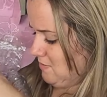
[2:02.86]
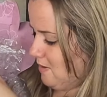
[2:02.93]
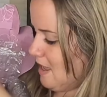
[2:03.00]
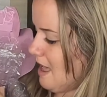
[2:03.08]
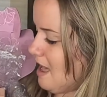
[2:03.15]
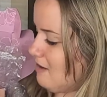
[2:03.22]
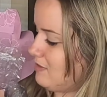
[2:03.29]
so
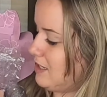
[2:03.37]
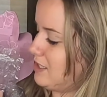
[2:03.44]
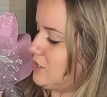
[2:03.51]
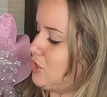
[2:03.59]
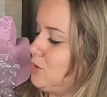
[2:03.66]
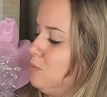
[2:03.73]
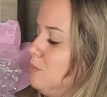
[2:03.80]
we have the
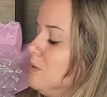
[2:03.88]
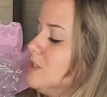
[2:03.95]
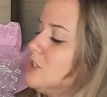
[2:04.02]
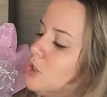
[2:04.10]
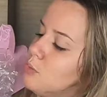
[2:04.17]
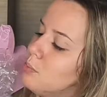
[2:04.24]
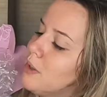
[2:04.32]

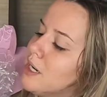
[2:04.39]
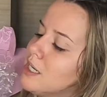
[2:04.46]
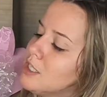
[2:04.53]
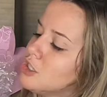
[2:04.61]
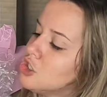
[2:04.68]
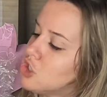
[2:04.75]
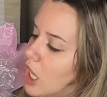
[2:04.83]
Super
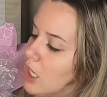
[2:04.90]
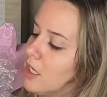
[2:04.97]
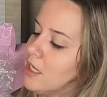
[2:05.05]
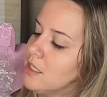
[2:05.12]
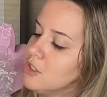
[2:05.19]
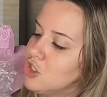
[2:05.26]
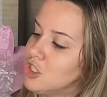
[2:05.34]

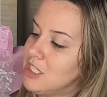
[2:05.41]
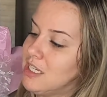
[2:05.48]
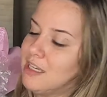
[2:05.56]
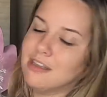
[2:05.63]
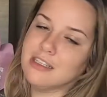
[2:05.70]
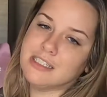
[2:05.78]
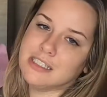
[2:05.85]
Shock
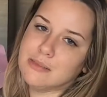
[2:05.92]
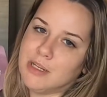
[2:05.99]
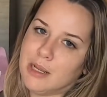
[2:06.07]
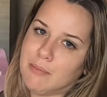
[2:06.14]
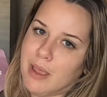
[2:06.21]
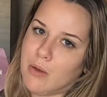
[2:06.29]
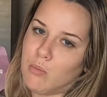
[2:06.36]
Cheek. This has
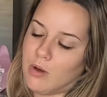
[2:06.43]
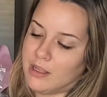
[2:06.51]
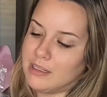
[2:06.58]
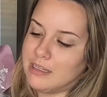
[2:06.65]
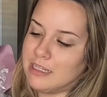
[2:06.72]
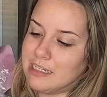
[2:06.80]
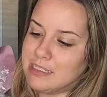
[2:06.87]
been on my
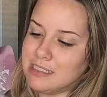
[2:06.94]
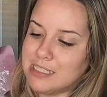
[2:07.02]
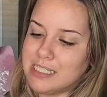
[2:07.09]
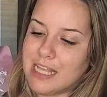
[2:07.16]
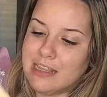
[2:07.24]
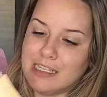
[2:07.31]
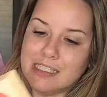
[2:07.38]
want
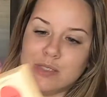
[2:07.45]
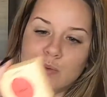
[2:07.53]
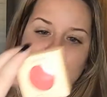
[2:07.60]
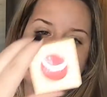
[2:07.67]
list, and this